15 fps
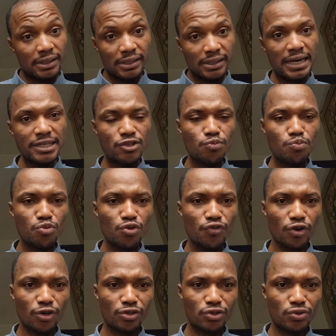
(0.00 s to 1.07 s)
Let's move
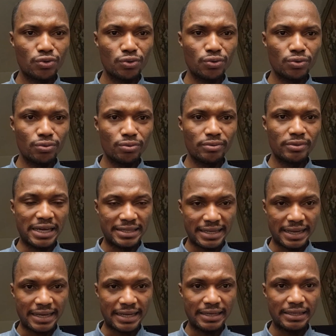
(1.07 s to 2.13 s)
on to the
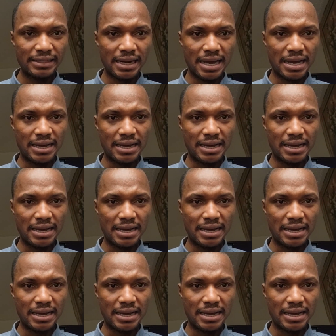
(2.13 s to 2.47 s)
second